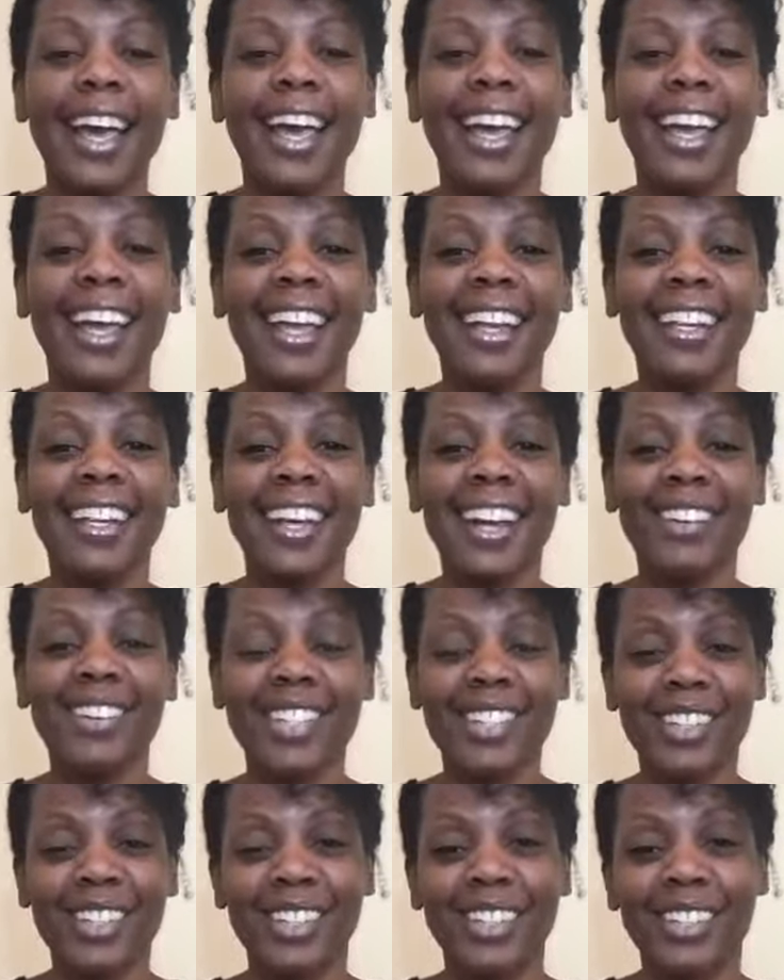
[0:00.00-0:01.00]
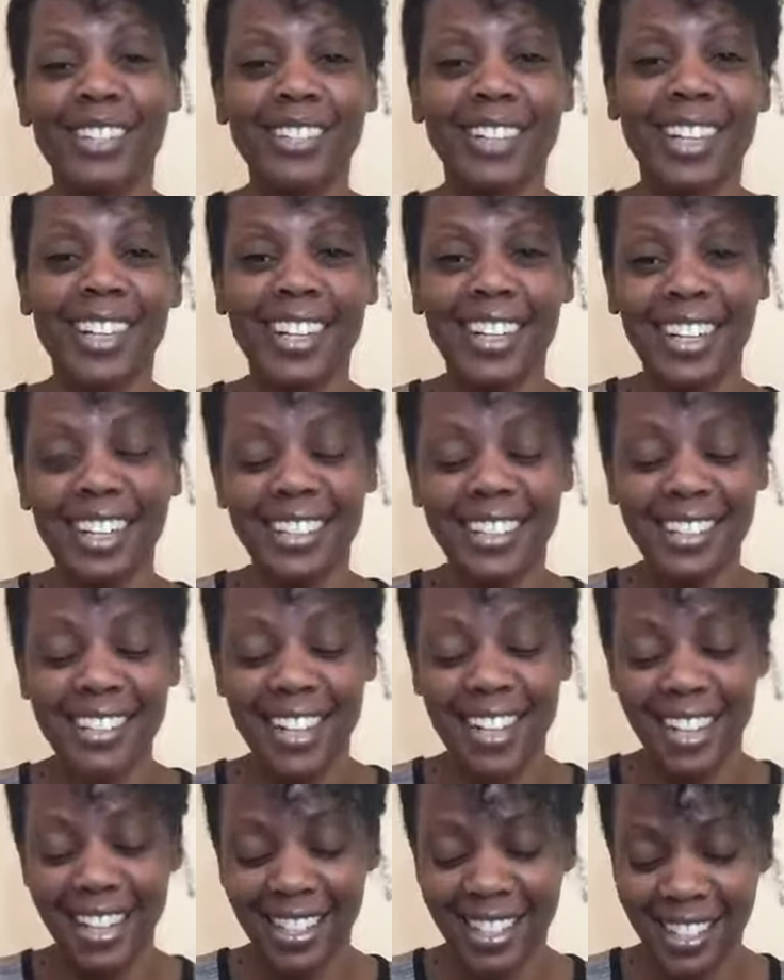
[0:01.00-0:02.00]
And I was talking to her last
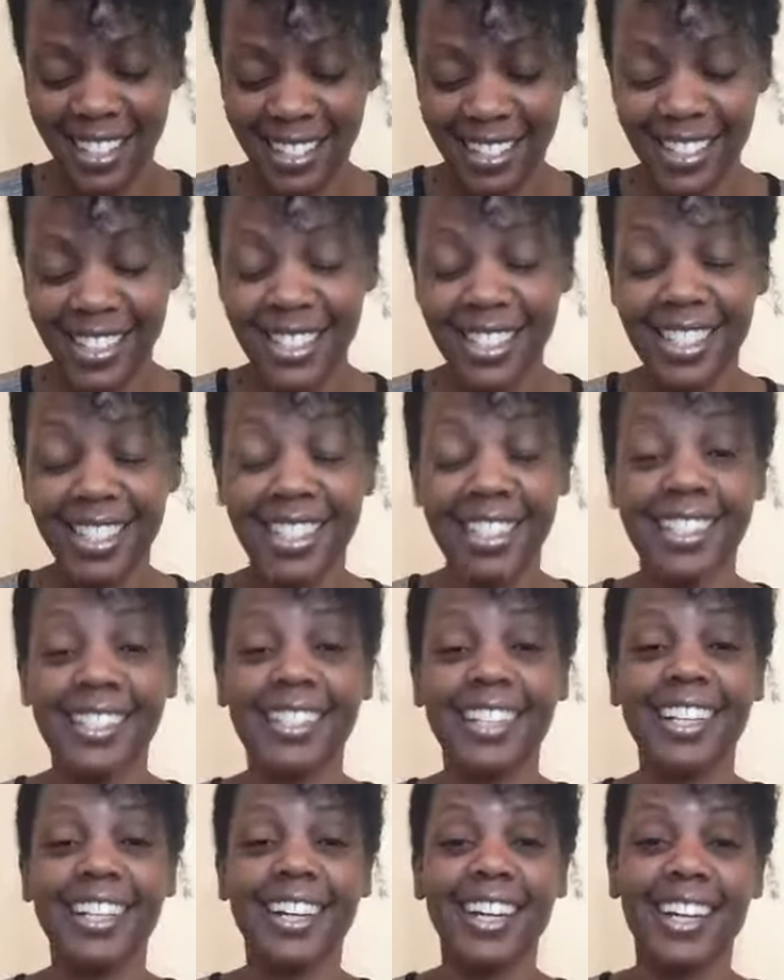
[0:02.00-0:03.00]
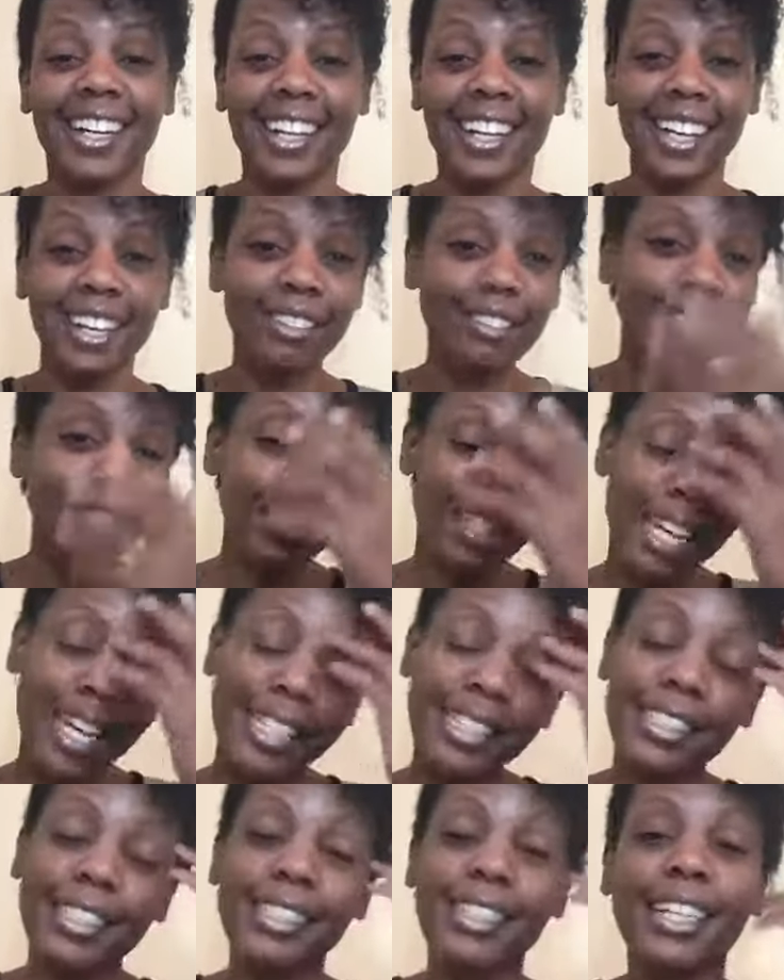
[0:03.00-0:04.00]
night and she sent her love
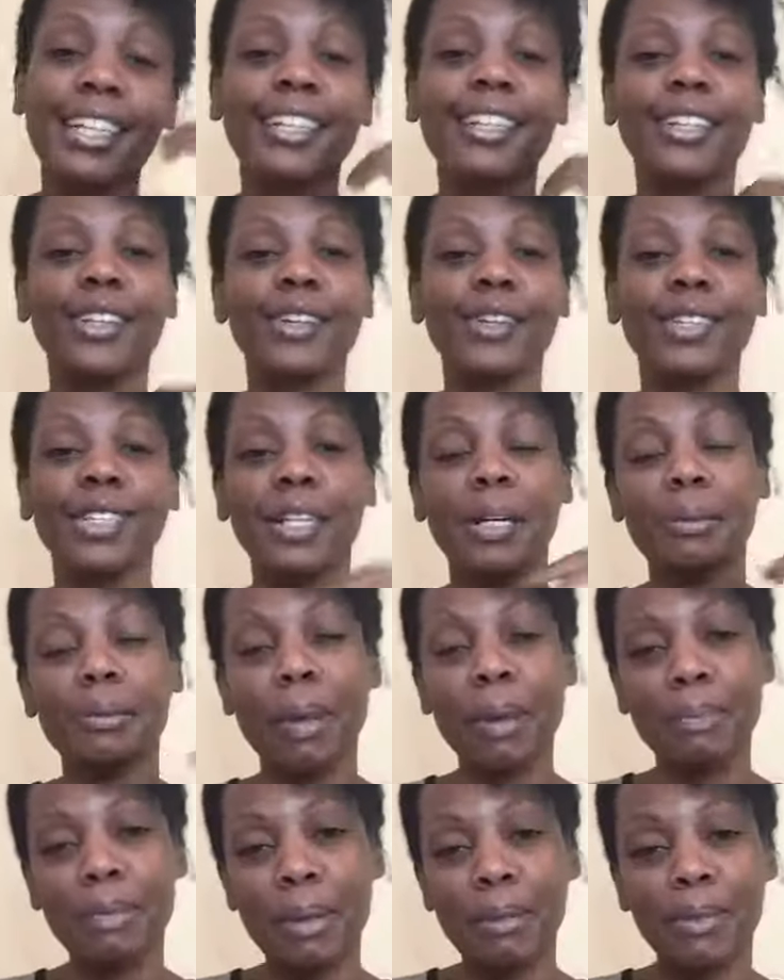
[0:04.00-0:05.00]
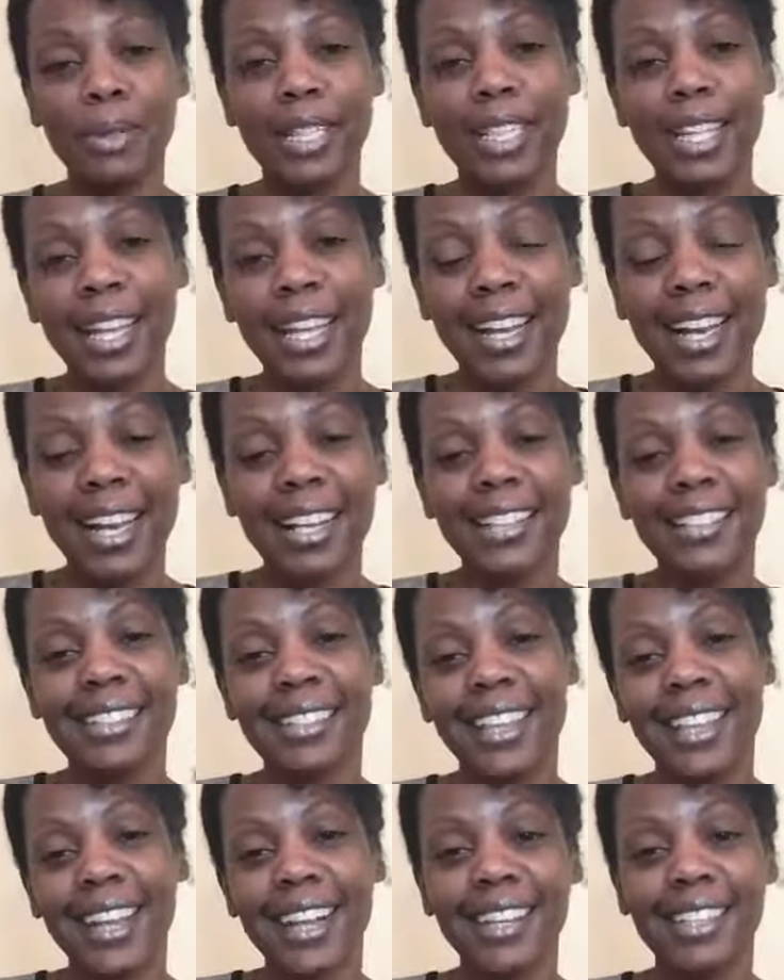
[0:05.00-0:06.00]
and she said, you know, tell my people that I
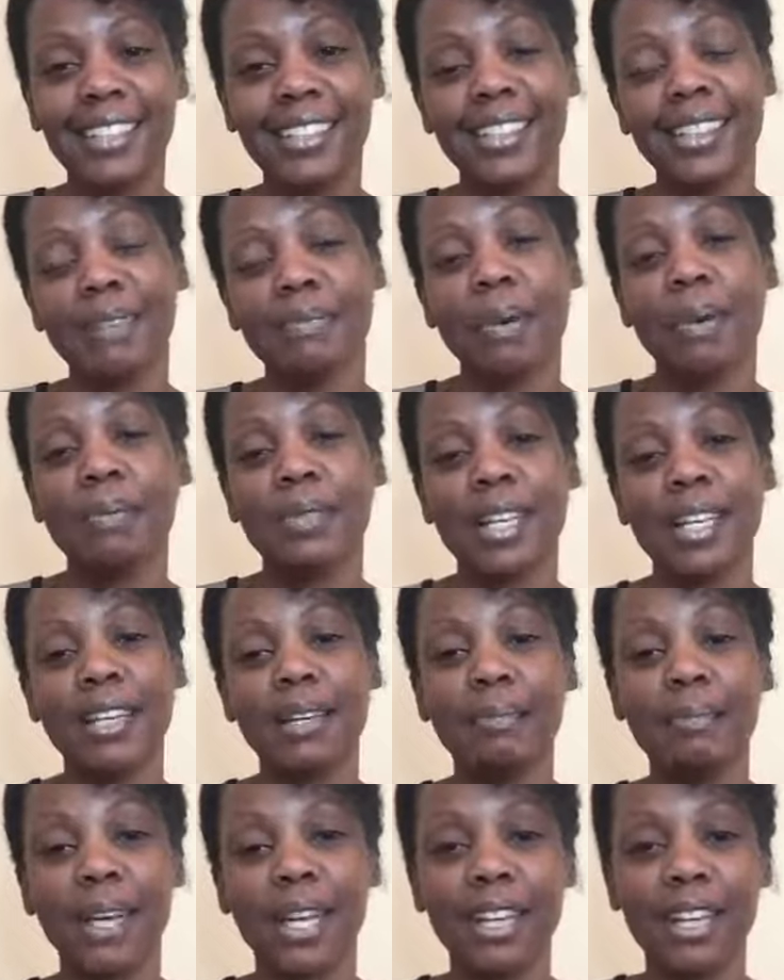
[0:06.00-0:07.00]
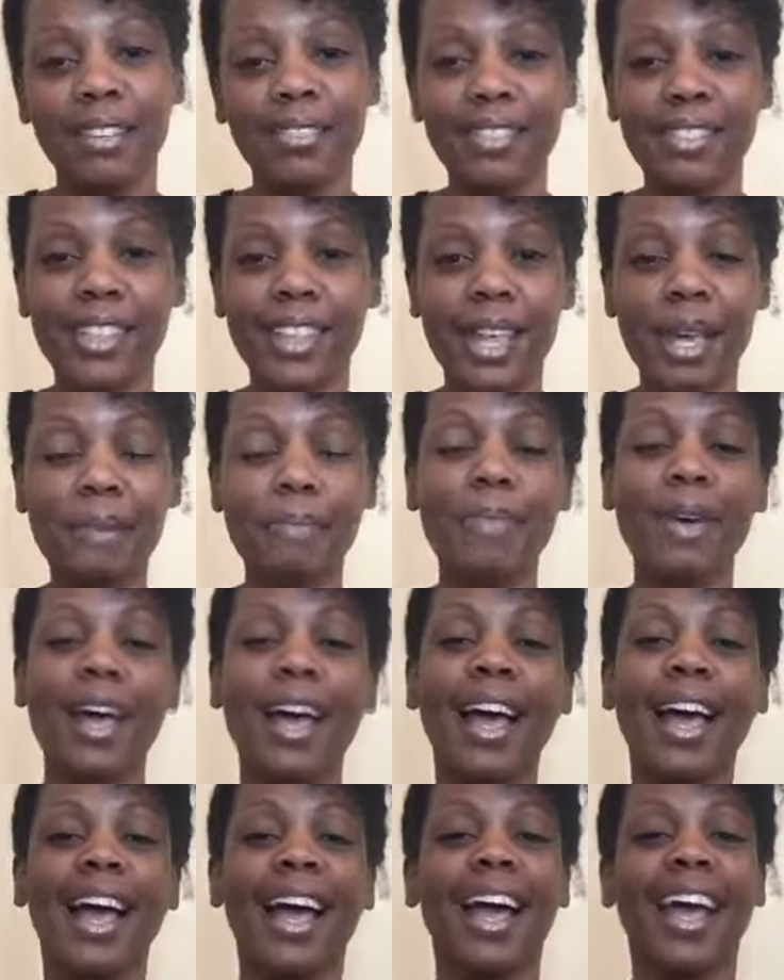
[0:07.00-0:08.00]
say hi to them. I'm sending my love to them
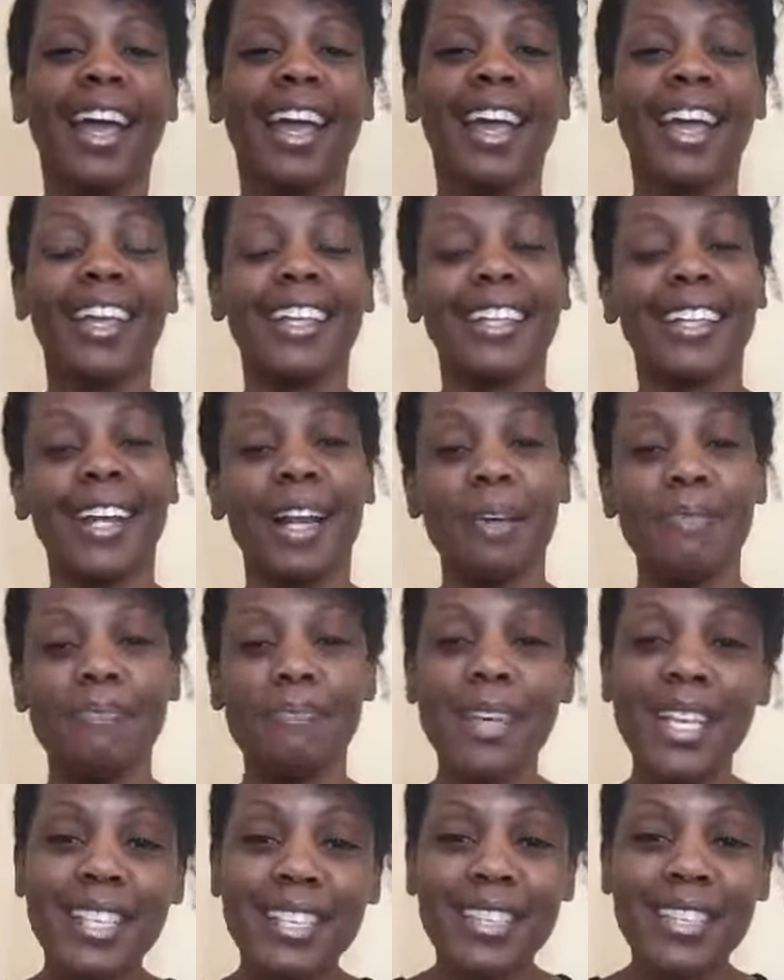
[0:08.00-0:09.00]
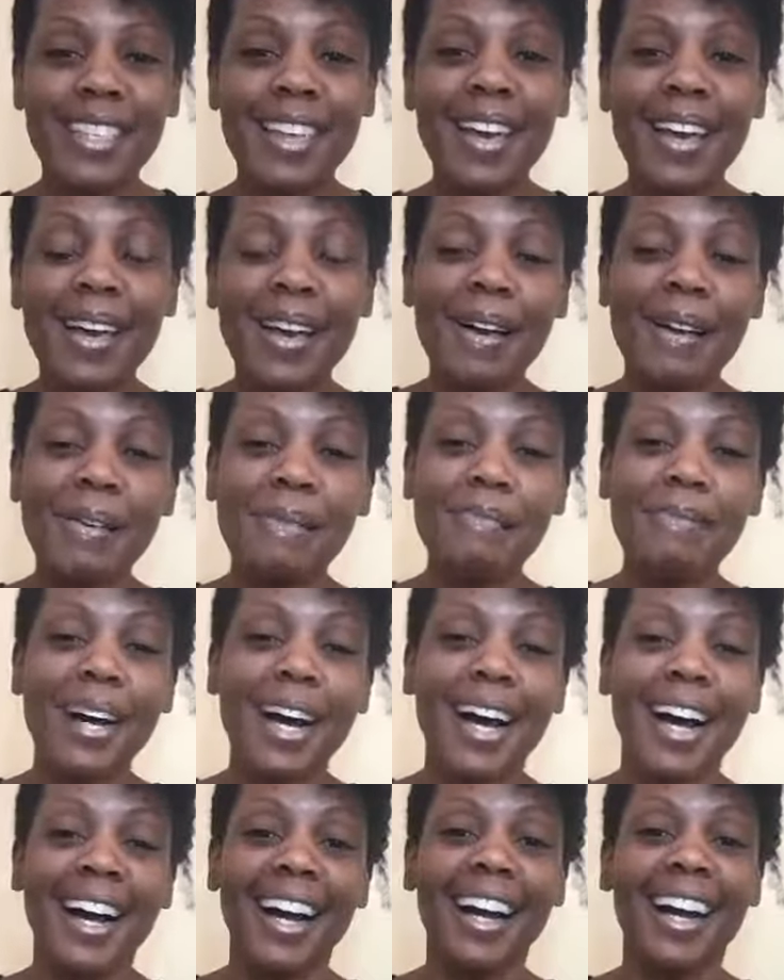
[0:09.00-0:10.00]
and that I miss them.
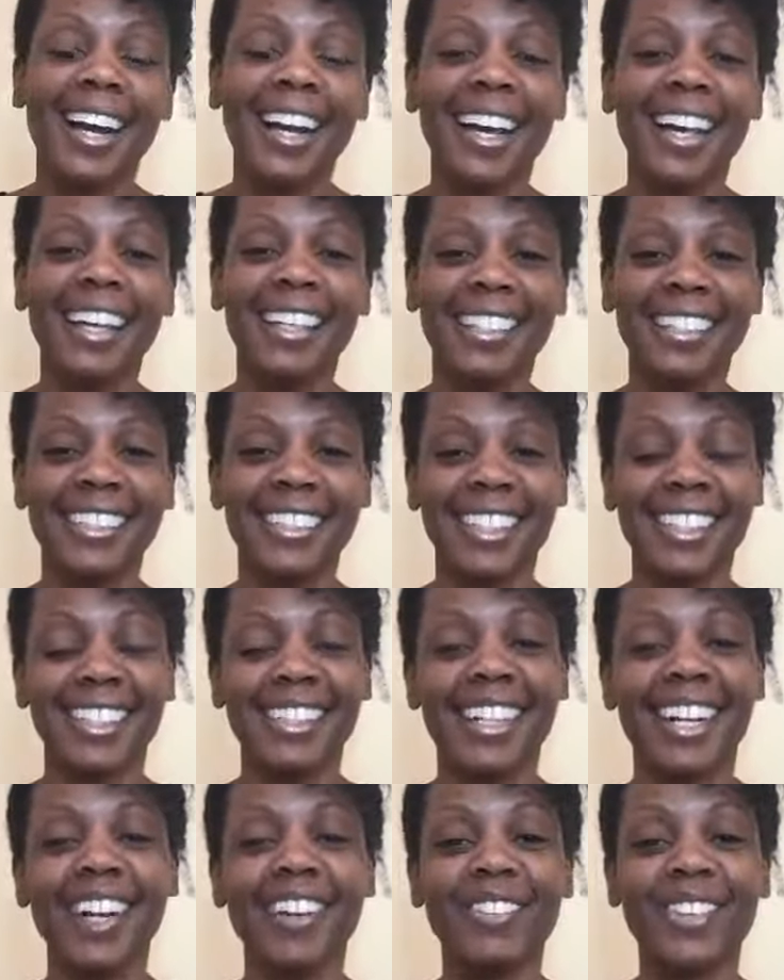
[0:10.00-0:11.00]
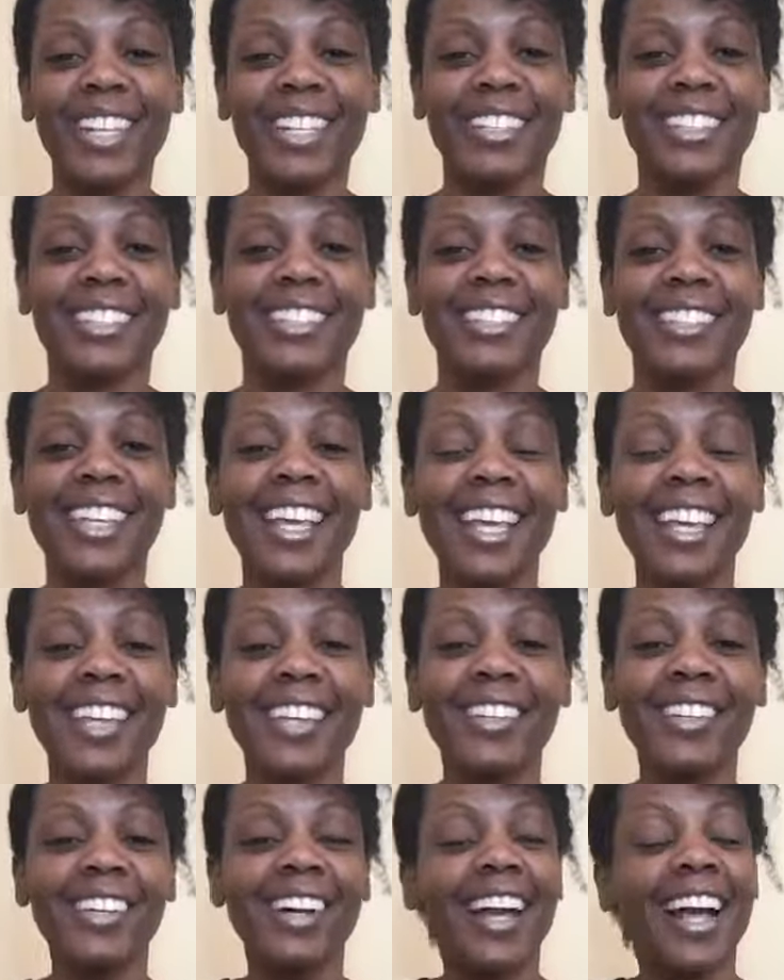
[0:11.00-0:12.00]
Uh, and she said she can't wait to
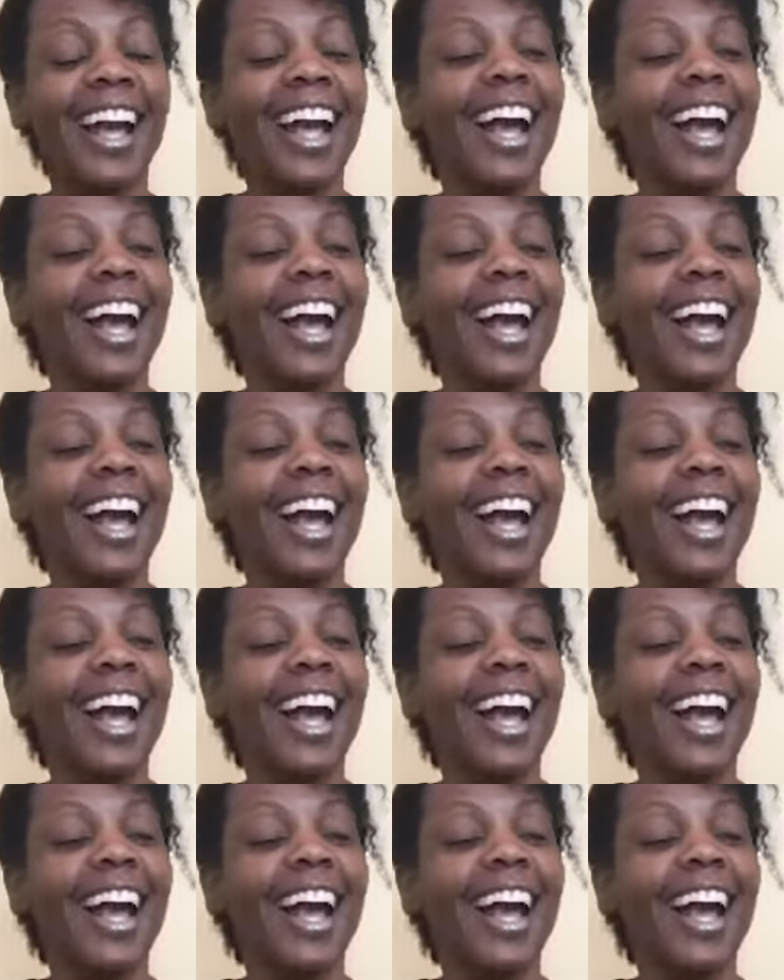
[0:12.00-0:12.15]
see you.